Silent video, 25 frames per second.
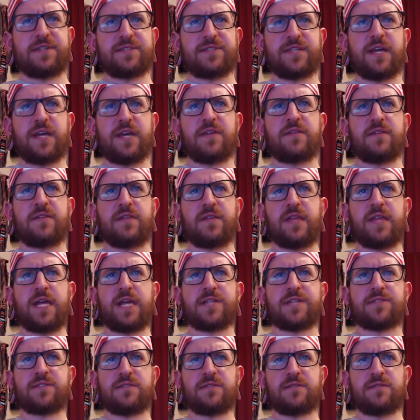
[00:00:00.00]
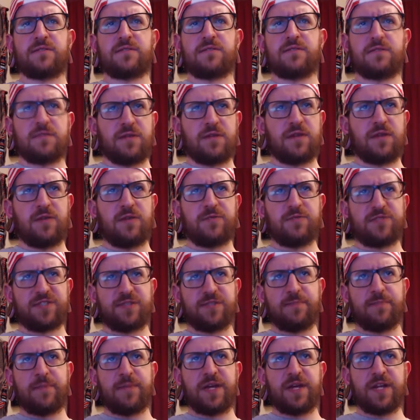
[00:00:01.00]
said, as it was
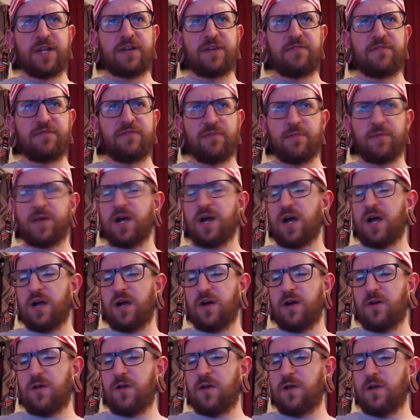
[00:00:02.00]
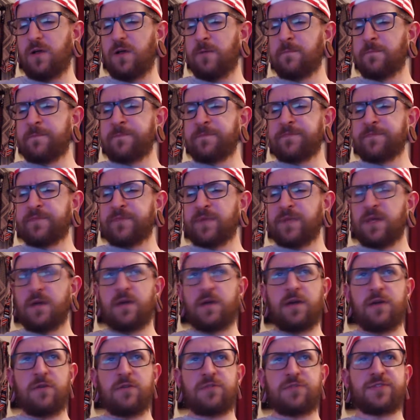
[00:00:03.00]
submitted from Kyle,
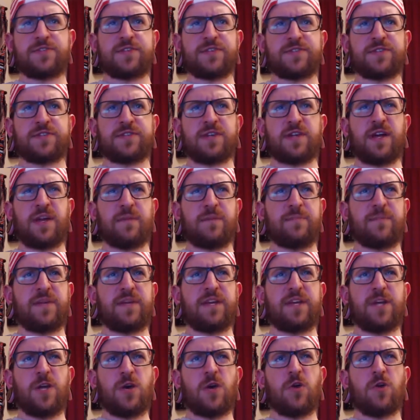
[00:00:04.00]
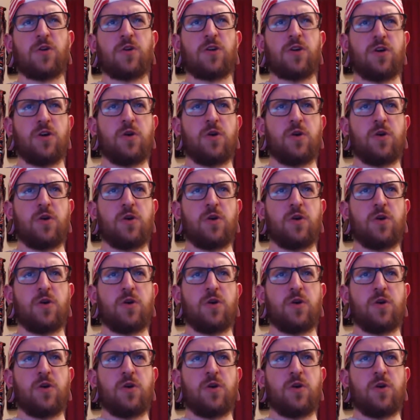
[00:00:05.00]
it was just kind of mediocre,